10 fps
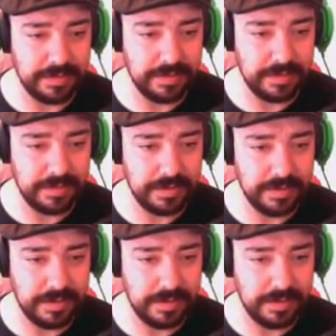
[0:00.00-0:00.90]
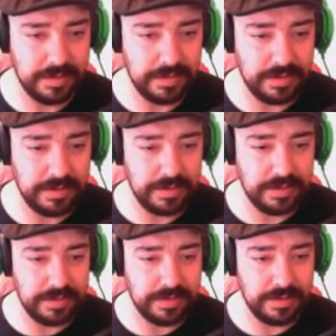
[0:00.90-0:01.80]

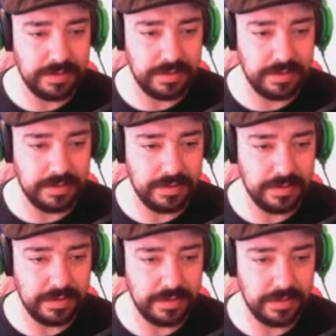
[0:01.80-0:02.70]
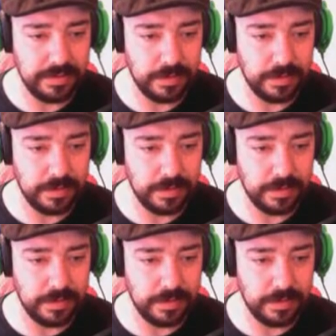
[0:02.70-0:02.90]
(silence)